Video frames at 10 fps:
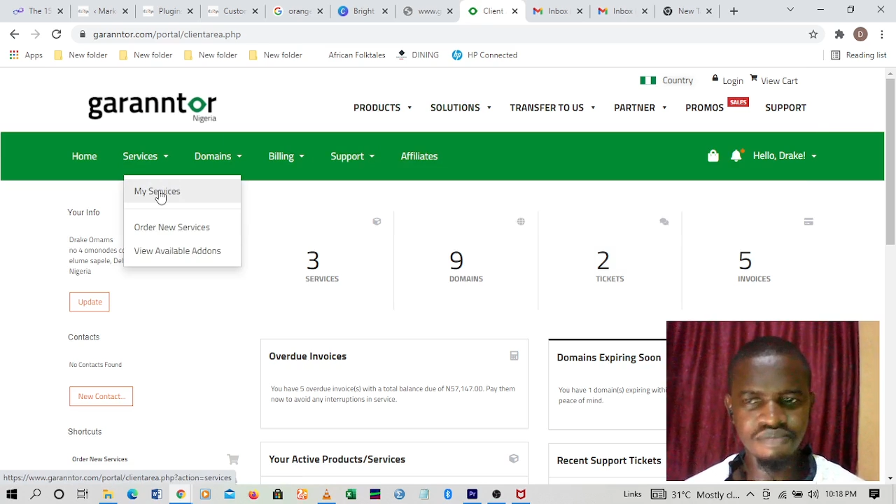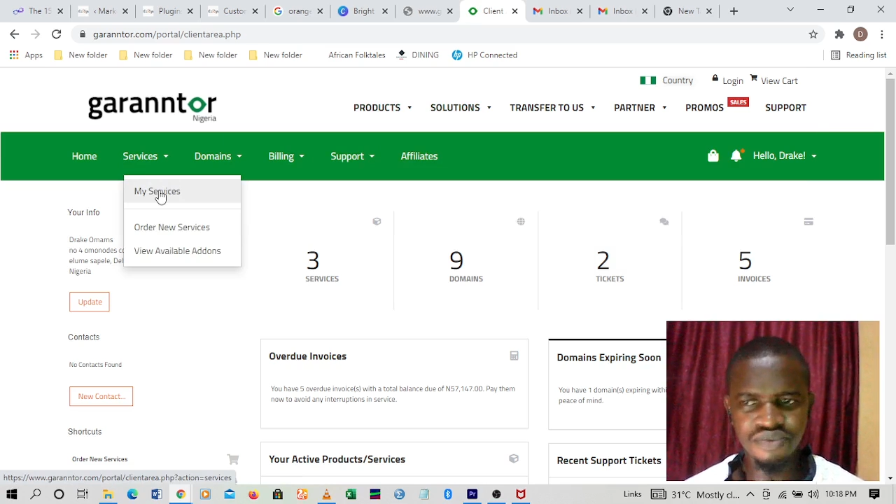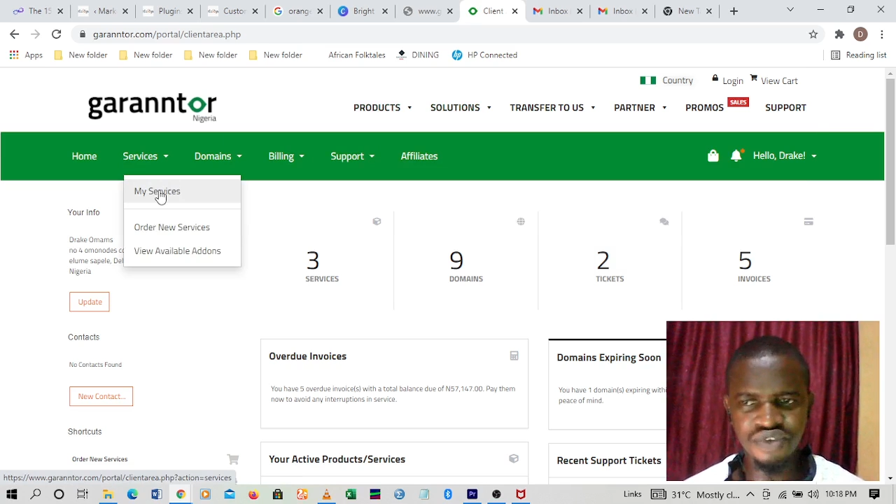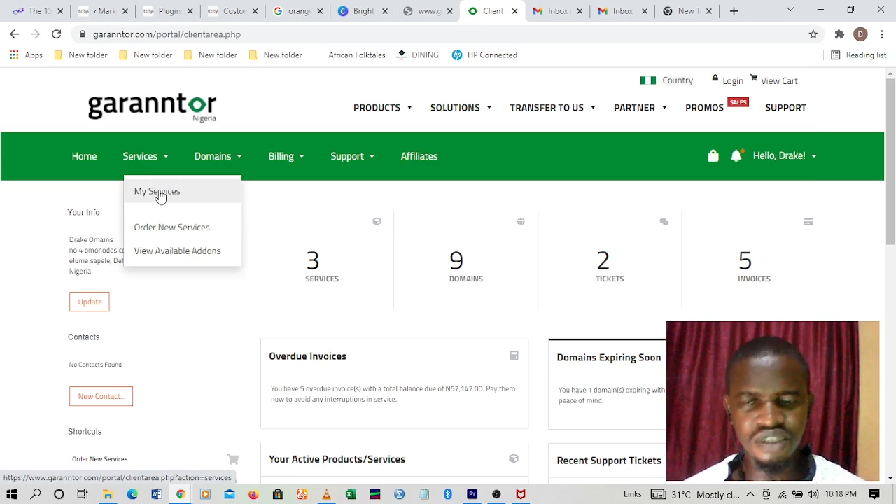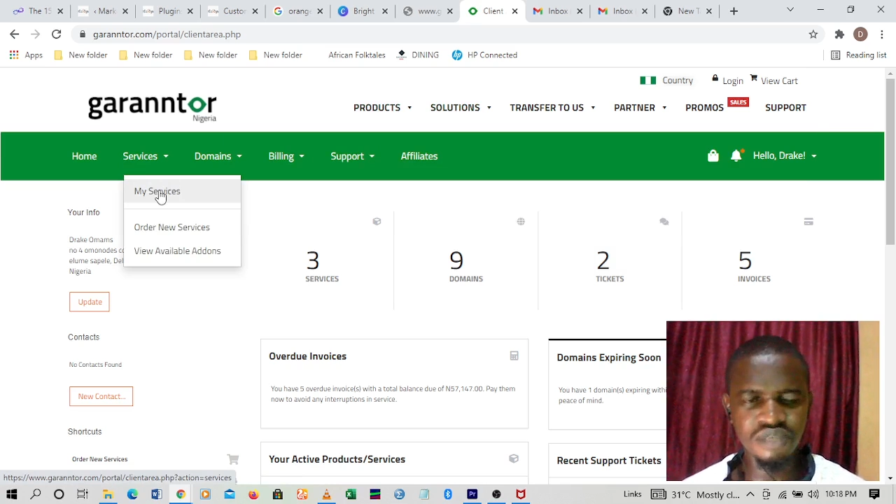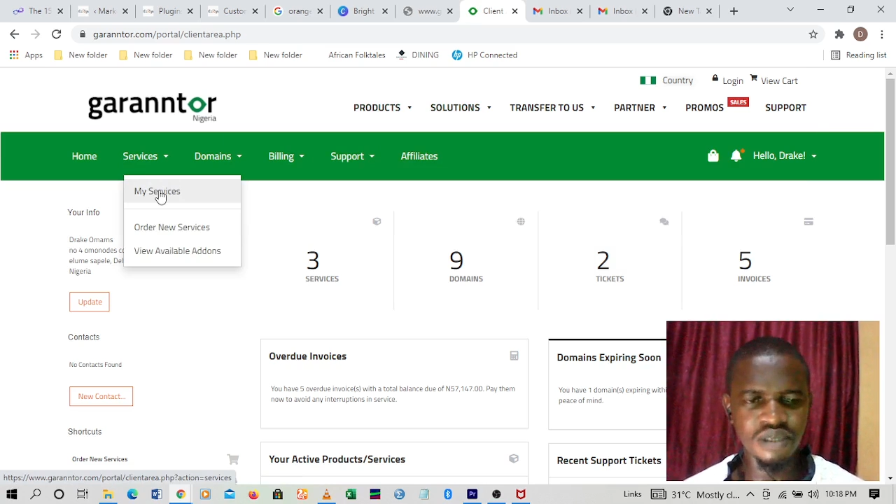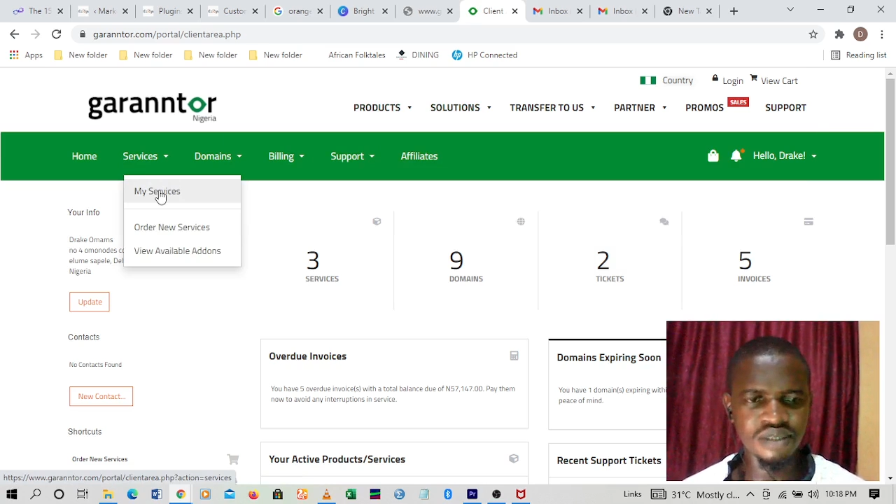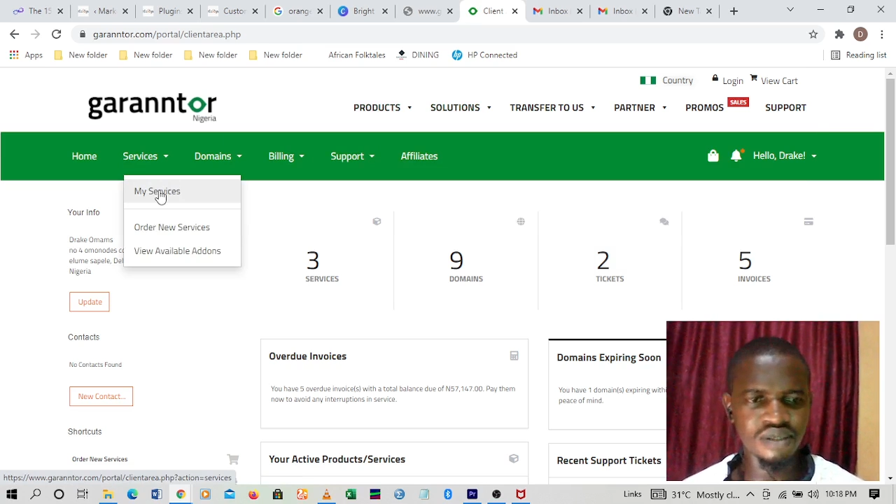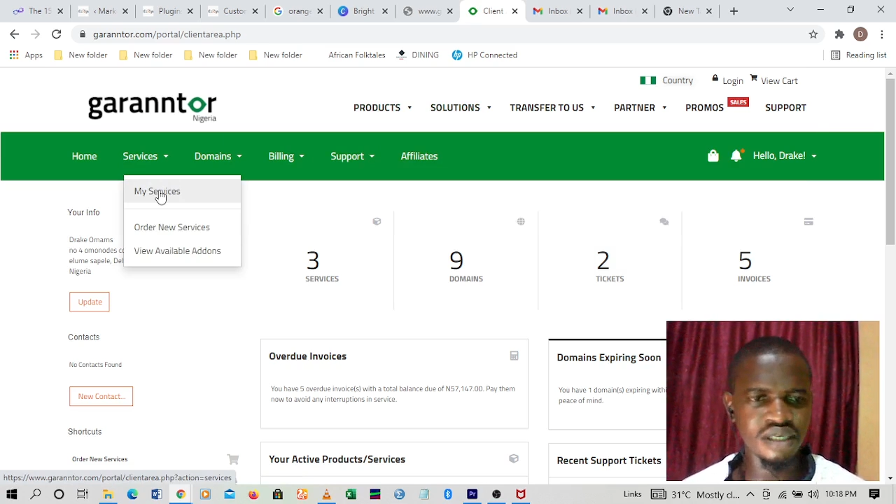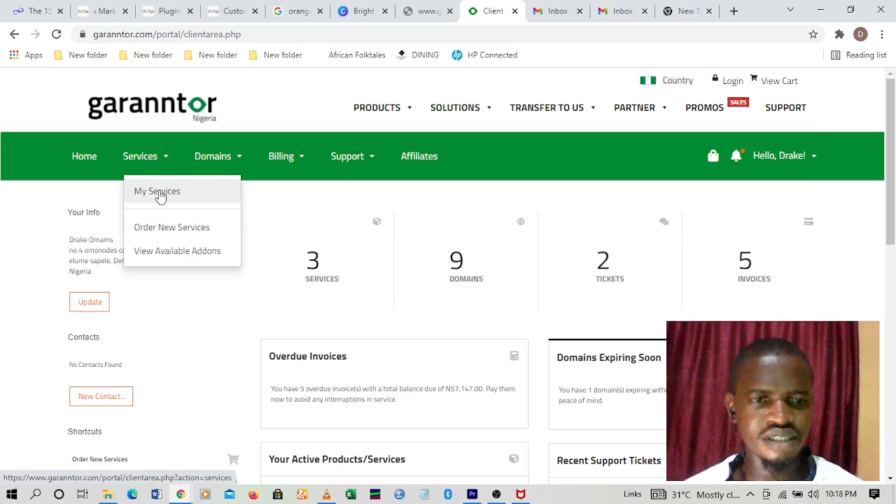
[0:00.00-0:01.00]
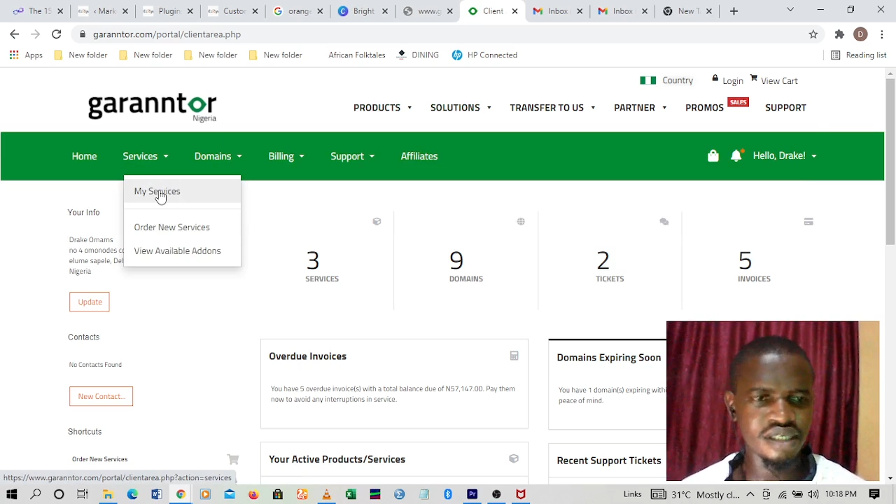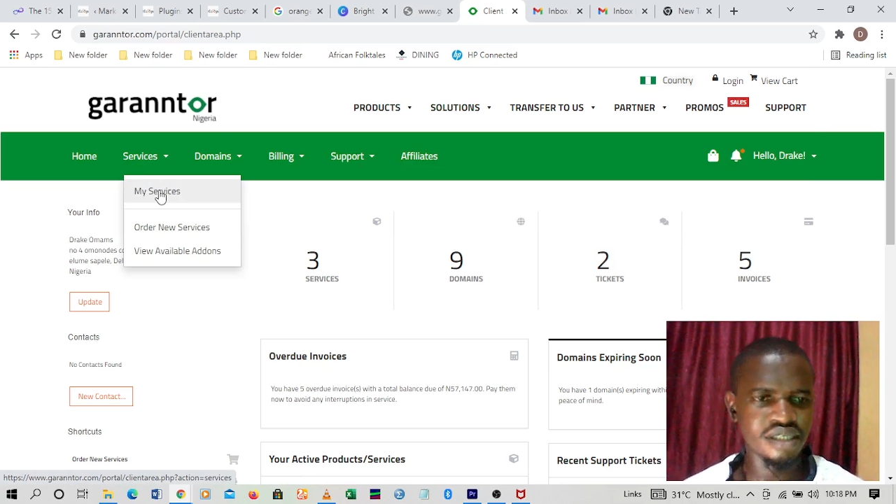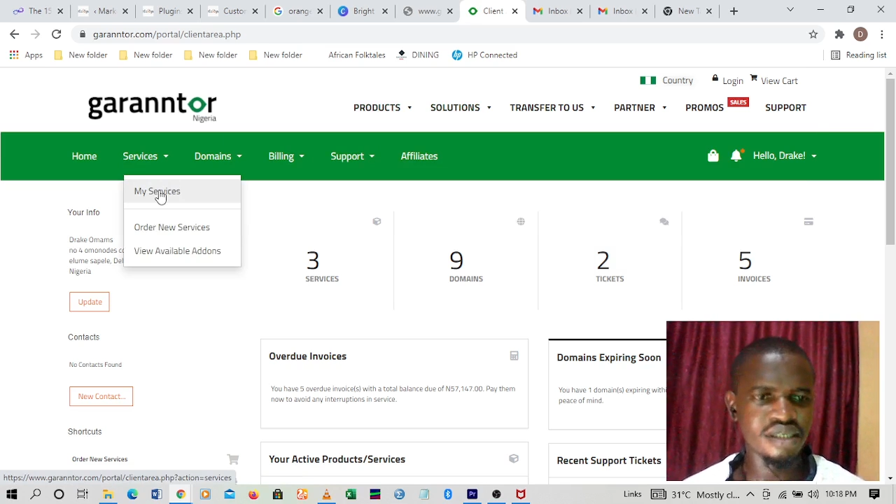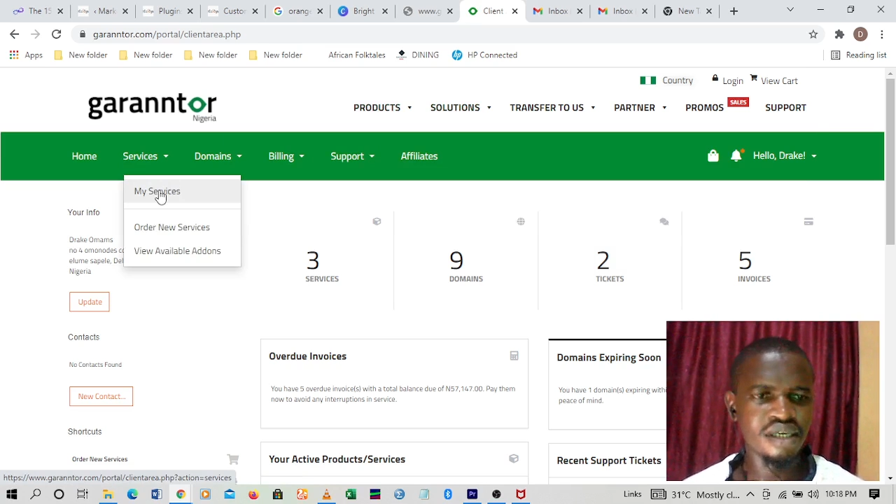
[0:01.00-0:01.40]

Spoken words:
for this particular site.